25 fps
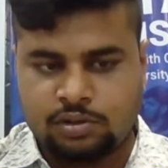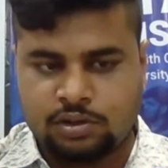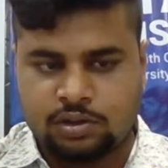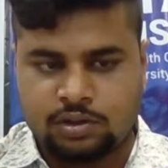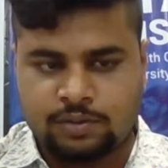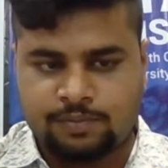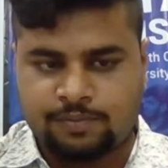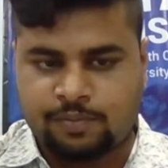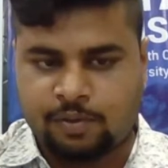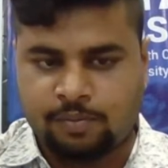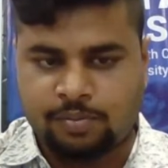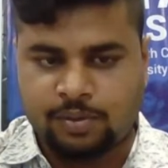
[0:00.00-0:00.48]

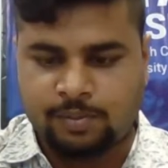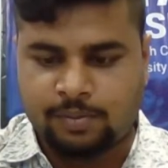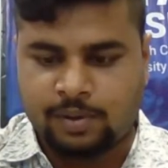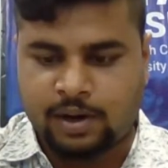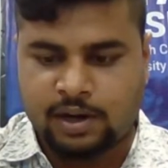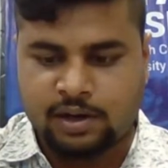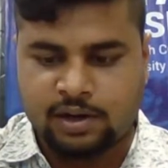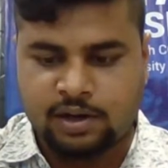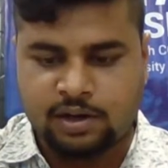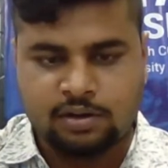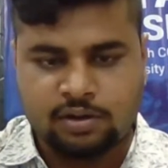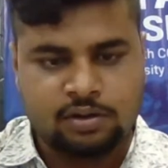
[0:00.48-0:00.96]
from the
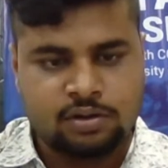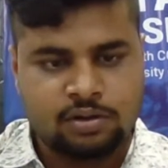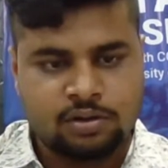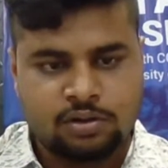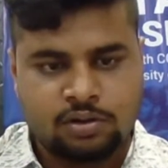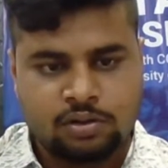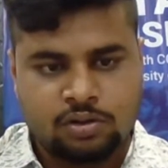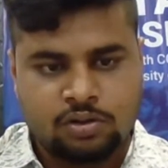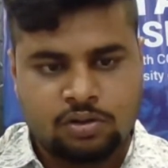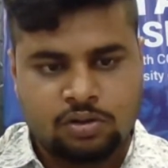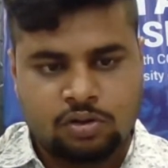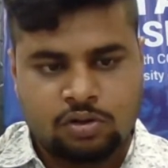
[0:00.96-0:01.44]
market,
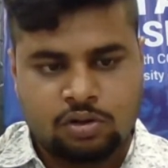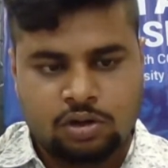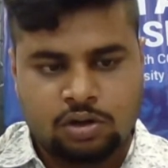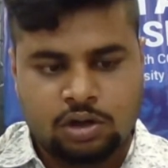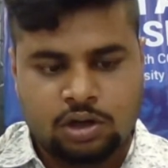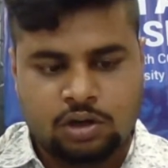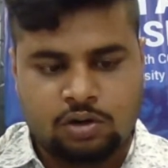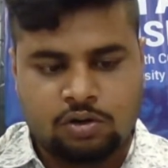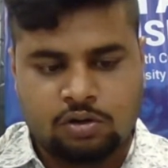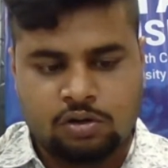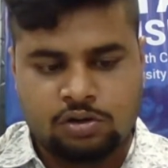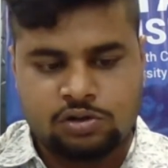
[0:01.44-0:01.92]

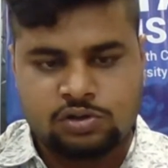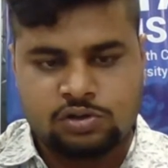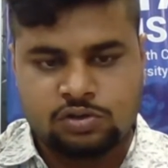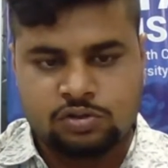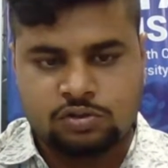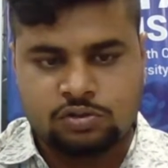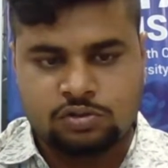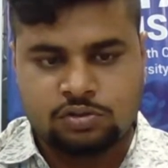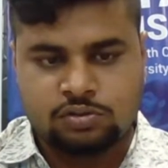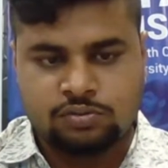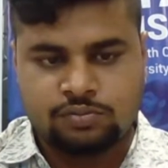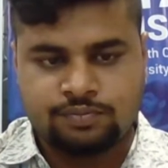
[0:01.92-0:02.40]
and
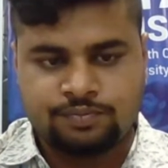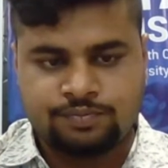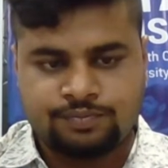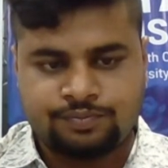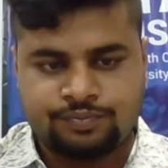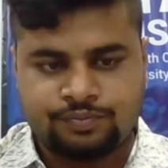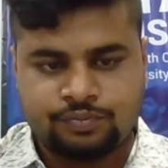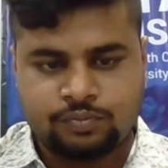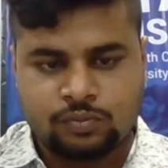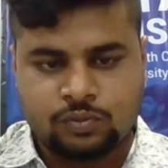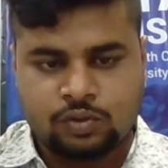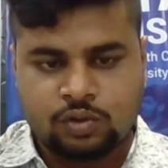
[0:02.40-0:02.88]
also
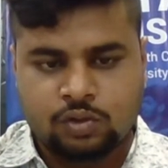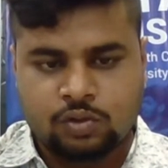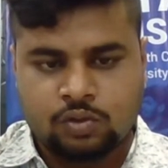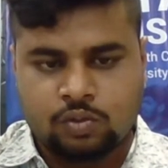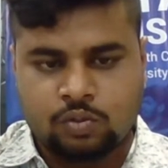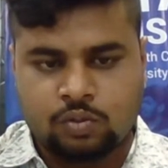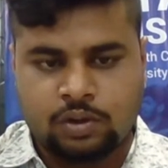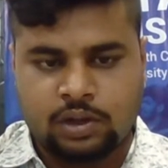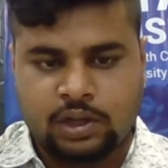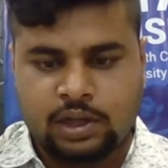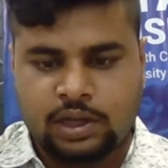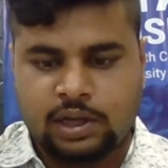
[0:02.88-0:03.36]

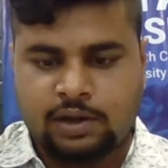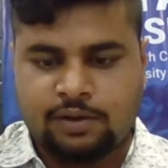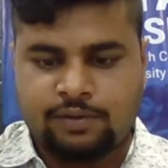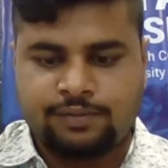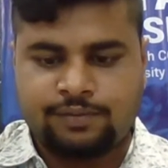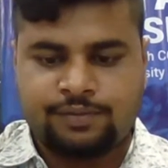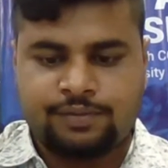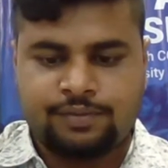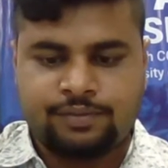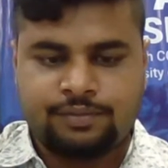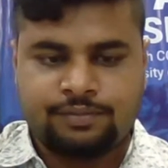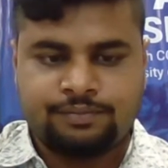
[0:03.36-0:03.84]
we
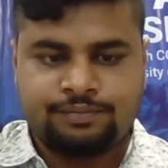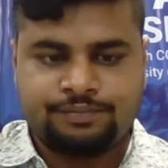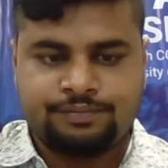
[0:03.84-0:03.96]
have